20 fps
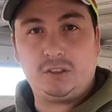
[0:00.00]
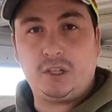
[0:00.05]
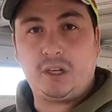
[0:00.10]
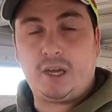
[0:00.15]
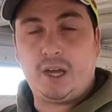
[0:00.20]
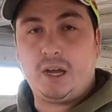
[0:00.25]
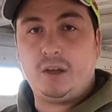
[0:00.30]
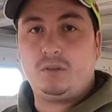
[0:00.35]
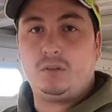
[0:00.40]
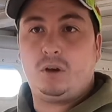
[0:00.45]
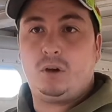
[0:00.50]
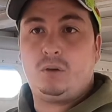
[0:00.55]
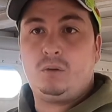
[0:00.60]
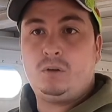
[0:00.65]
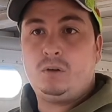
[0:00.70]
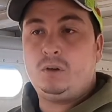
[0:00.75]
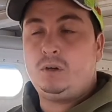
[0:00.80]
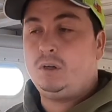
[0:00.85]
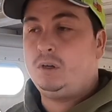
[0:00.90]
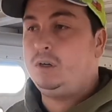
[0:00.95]
as I can though.
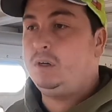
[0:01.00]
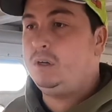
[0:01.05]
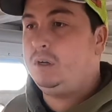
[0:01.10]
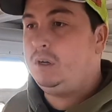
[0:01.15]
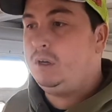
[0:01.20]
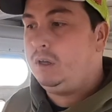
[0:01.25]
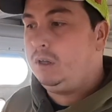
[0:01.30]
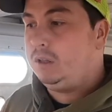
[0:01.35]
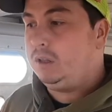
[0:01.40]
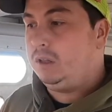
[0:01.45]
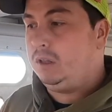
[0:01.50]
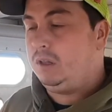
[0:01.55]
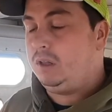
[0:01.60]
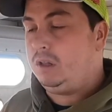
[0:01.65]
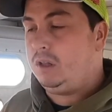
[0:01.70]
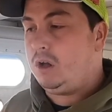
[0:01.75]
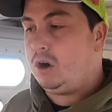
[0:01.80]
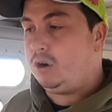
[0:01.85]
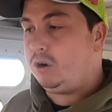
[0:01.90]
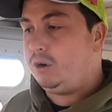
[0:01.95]
The
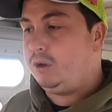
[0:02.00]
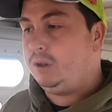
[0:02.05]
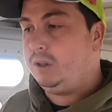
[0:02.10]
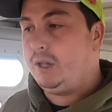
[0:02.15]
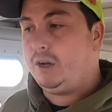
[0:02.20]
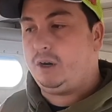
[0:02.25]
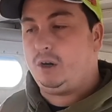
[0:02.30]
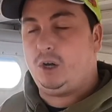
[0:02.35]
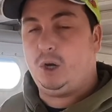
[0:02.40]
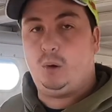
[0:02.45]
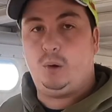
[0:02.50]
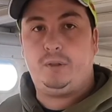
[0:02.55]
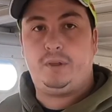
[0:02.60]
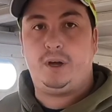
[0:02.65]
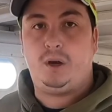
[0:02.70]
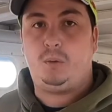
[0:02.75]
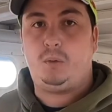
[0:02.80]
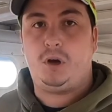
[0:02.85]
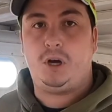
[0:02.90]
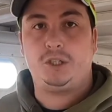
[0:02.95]
longer you let it go
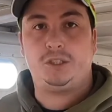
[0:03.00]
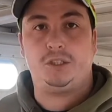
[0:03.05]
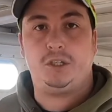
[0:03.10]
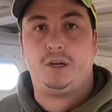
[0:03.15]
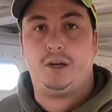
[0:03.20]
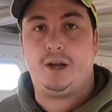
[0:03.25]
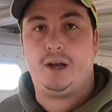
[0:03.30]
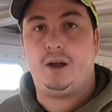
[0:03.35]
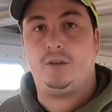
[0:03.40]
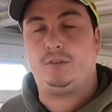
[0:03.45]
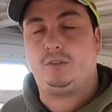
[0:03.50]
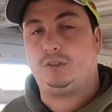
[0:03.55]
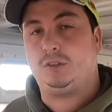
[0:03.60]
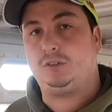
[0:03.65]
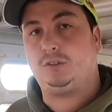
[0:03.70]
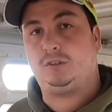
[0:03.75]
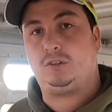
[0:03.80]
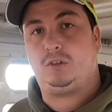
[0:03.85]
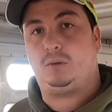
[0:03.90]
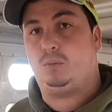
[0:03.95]
without washing it out,
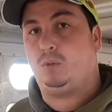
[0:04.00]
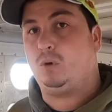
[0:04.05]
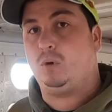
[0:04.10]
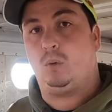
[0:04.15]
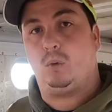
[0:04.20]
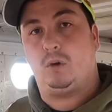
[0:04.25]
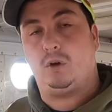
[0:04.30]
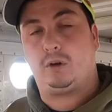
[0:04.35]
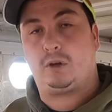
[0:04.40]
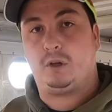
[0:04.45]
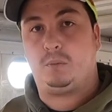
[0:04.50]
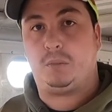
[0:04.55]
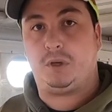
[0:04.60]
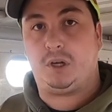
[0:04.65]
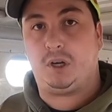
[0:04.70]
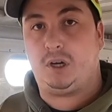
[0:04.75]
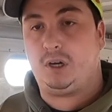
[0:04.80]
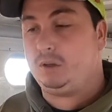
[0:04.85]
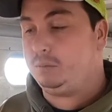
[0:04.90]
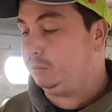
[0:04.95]
just the more work it
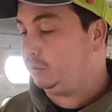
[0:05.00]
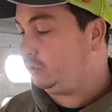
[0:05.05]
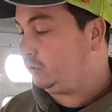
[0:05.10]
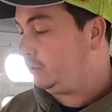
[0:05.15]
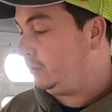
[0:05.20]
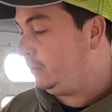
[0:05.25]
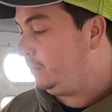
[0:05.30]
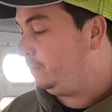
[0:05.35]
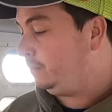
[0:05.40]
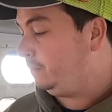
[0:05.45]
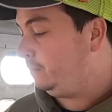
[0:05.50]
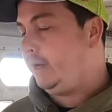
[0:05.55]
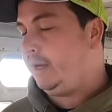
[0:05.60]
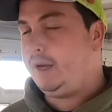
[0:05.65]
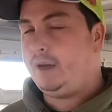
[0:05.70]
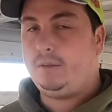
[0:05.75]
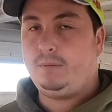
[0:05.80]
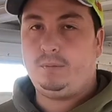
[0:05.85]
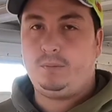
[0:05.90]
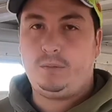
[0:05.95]
becomes.
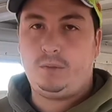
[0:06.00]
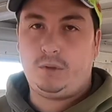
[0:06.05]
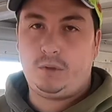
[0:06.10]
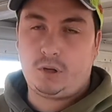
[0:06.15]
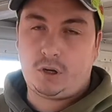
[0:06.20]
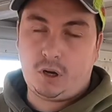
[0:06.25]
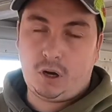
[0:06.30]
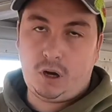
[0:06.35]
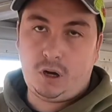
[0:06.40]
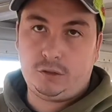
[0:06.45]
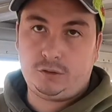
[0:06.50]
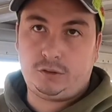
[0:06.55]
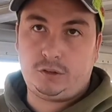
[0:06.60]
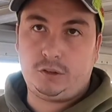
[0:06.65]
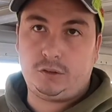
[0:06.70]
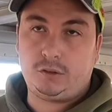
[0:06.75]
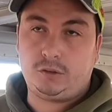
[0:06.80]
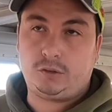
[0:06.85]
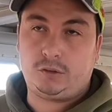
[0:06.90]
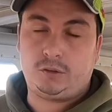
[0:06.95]
And the cost
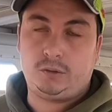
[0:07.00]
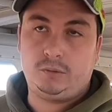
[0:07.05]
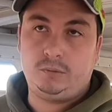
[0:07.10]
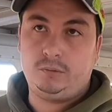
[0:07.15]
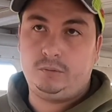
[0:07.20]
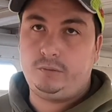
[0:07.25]
is